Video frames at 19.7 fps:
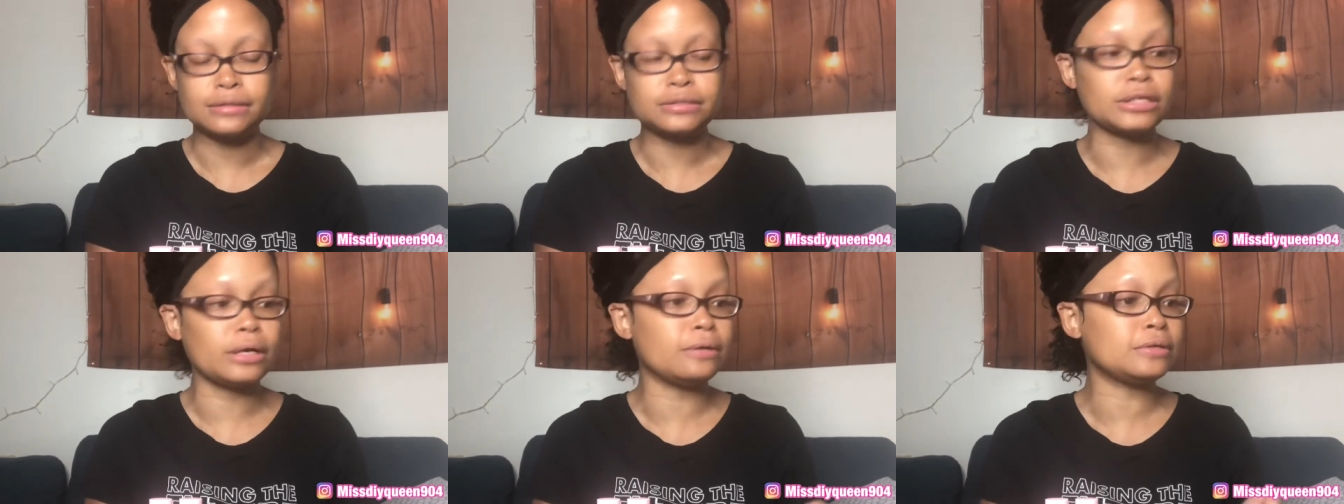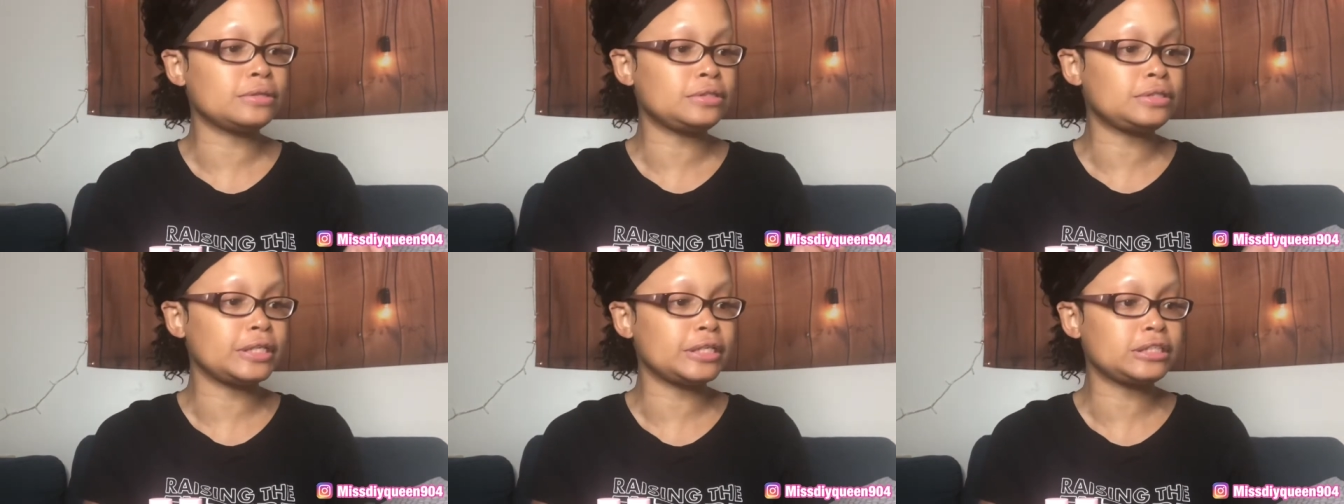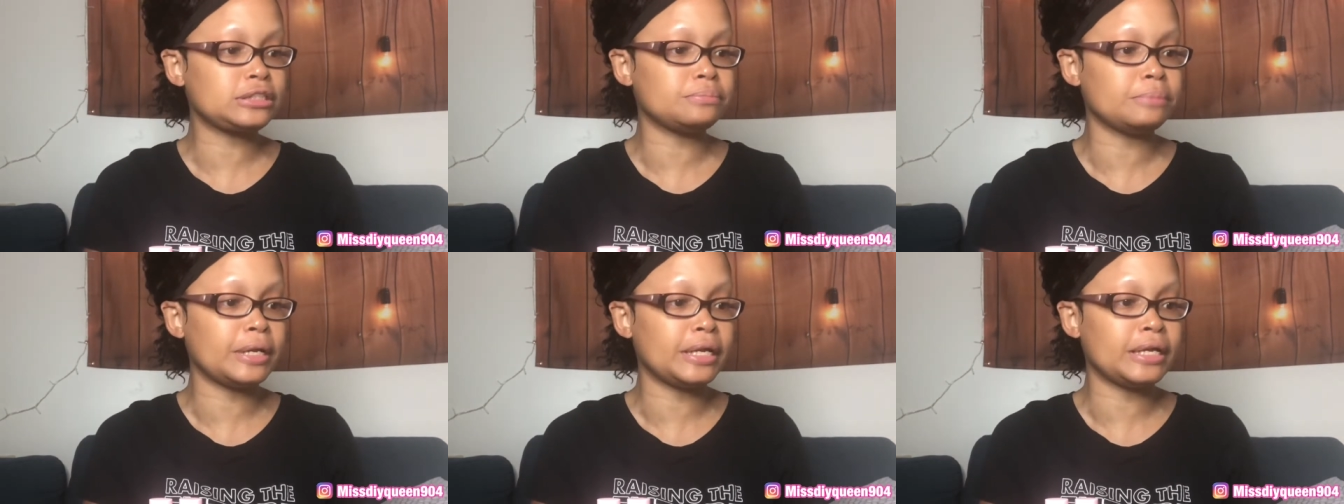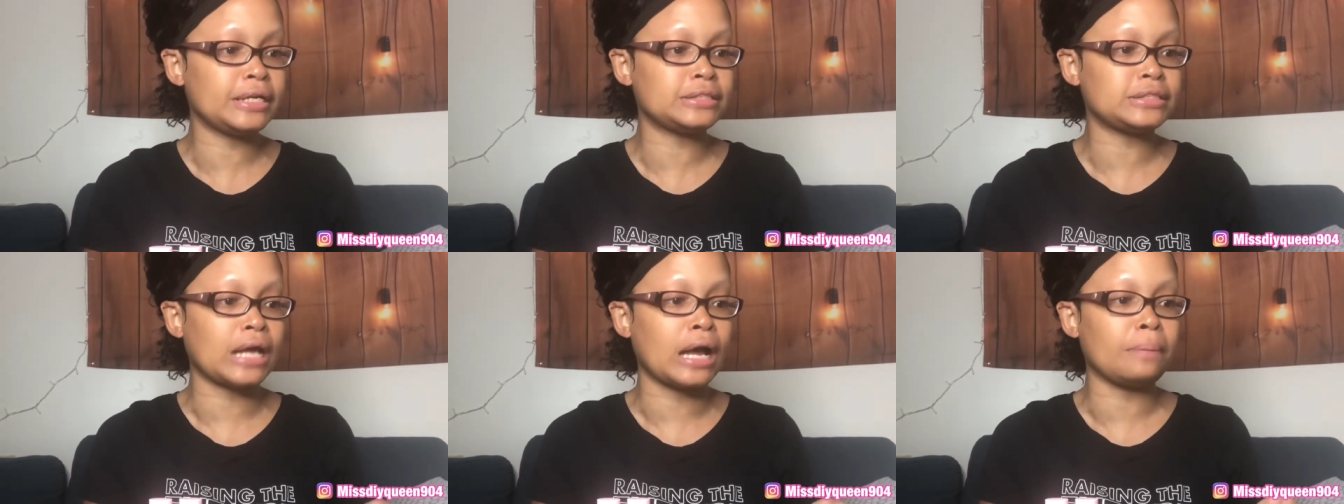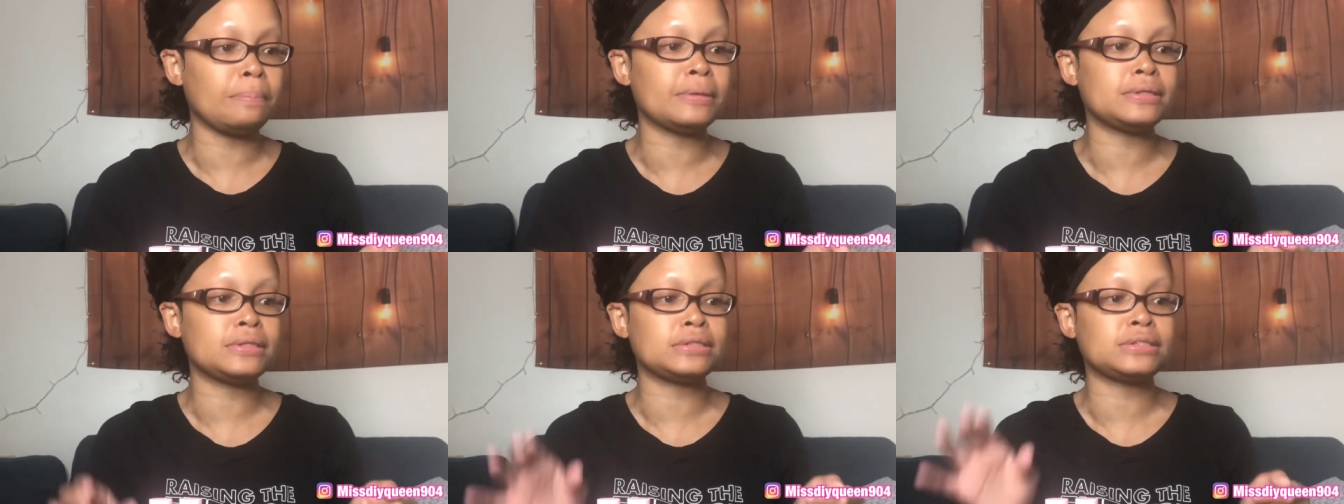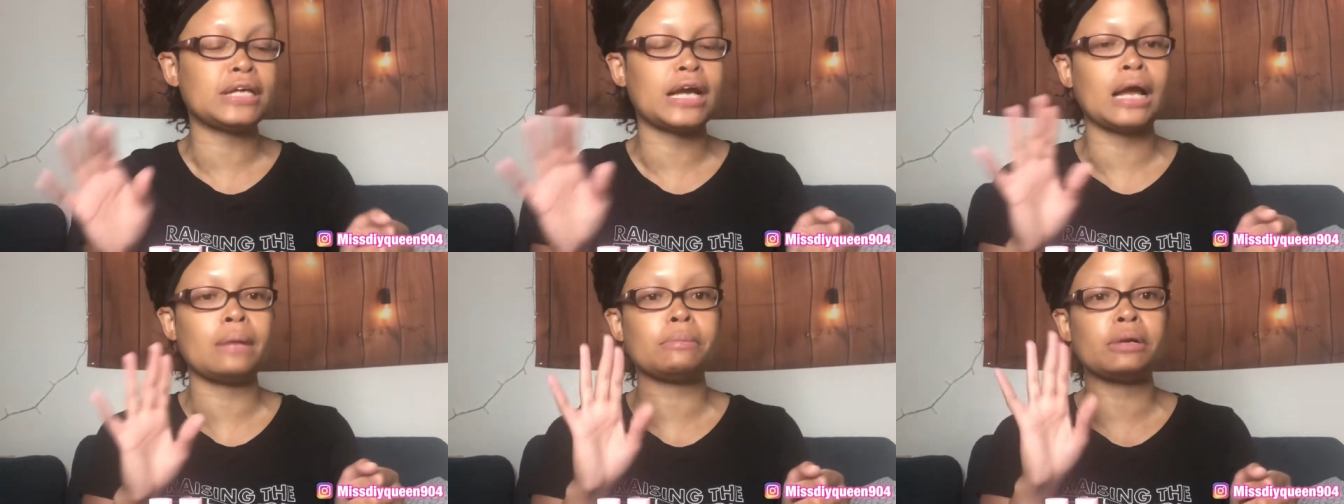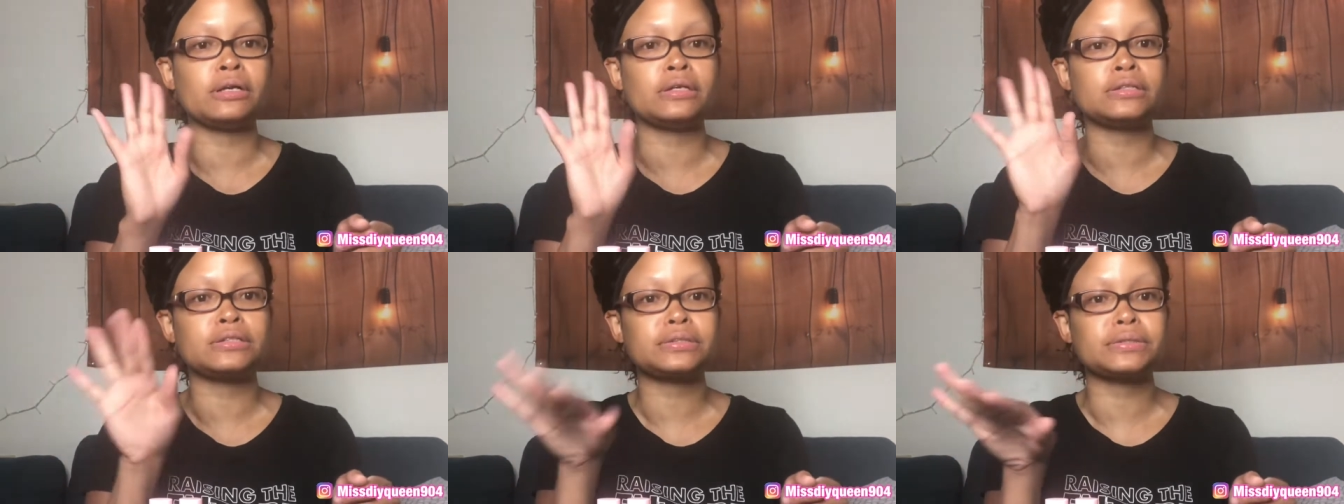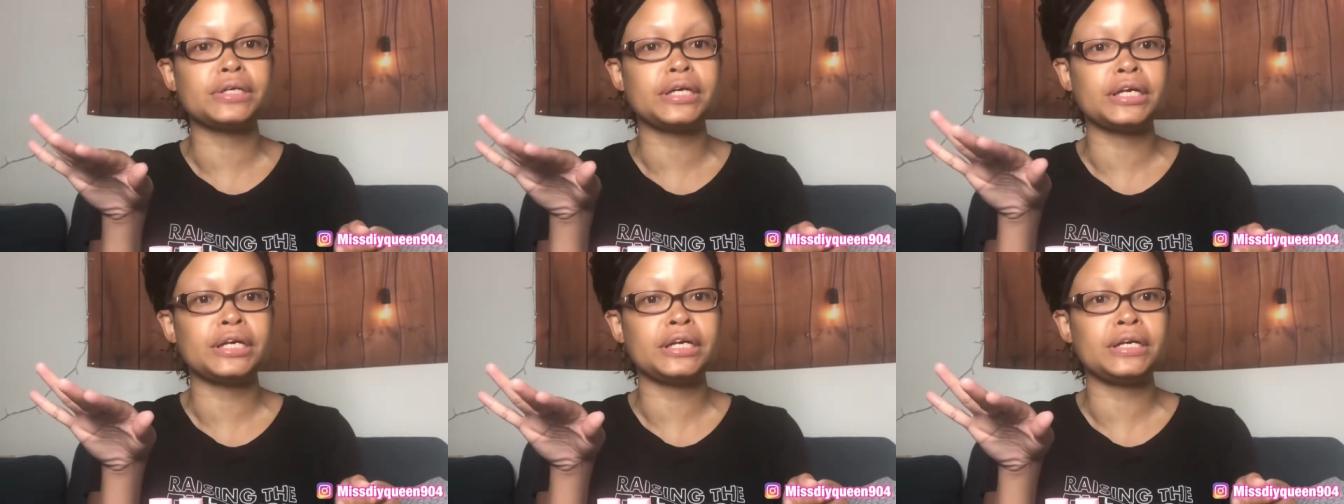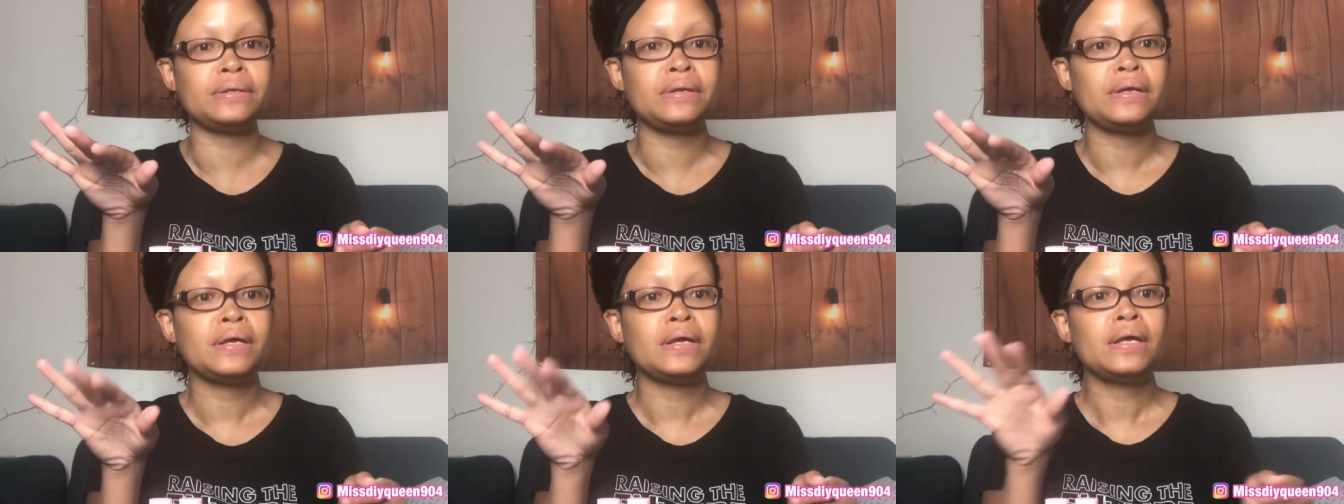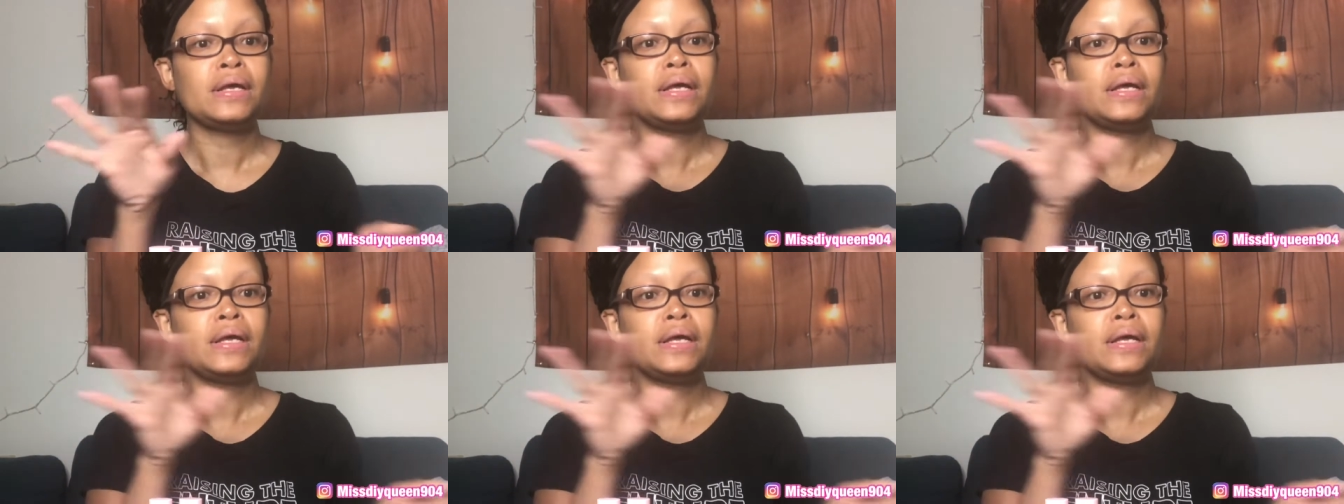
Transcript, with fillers: so it's six minutes. I'll put the timer on the screen.